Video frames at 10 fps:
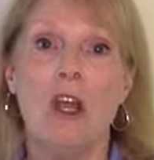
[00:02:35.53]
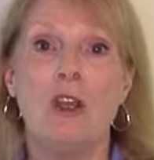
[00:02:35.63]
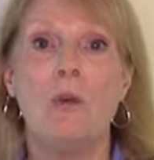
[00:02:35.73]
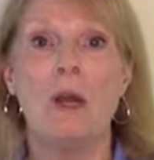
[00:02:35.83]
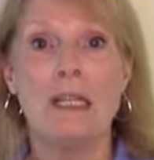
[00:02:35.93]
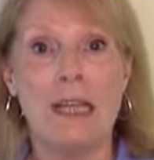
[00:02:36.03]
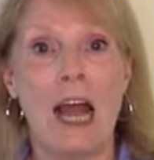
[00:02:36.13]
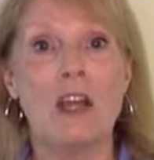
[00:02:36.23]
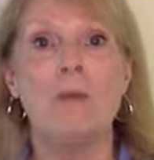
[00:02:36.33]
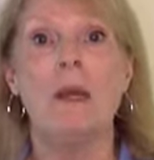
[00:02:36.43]
You want to
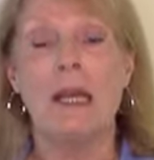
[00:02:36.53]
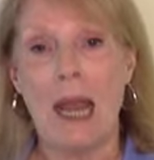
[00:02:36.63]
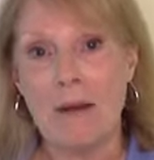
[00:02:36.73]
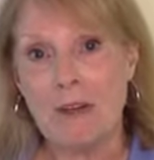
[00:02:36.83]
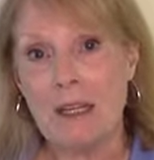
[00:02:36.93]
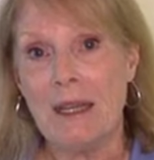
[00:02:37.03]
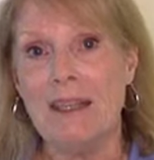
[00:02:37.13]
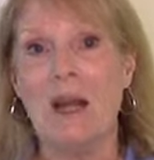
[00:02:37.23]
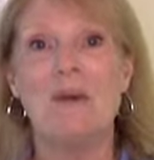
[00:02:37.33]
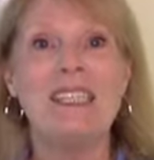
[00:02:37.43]
document everything
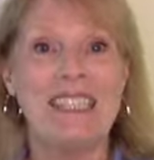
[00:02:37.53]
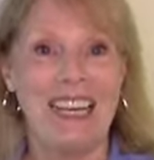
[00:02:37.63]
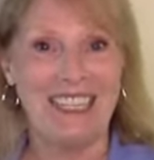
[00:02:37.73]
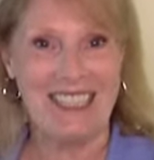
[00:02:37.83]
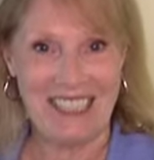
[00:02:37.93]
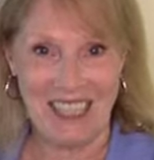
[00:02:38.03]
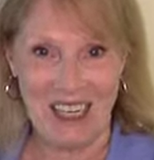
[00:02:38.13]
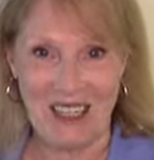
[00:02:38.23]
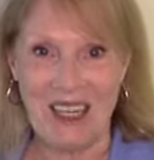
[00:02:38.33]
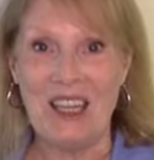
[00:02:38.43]
that was said and
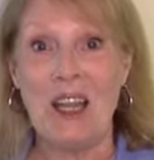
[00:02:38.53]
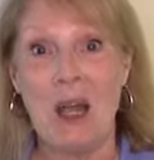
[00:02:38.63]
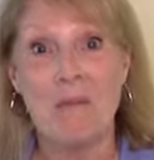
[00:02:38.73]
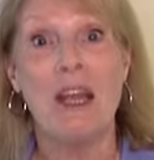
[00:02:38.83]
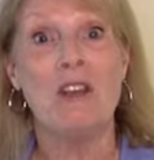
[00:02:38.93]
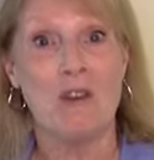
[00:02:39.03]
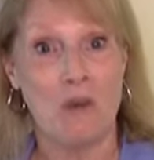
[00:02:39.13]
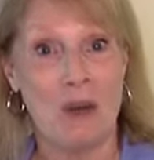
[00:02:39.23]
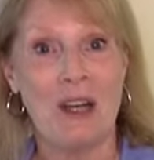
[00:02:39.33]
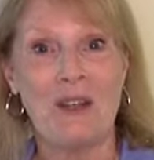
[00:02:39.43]
done in that patient
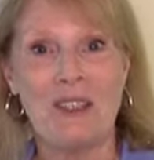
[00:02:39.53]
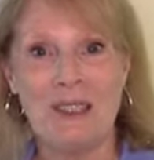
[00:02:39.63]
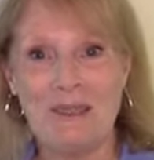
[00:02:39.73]
record.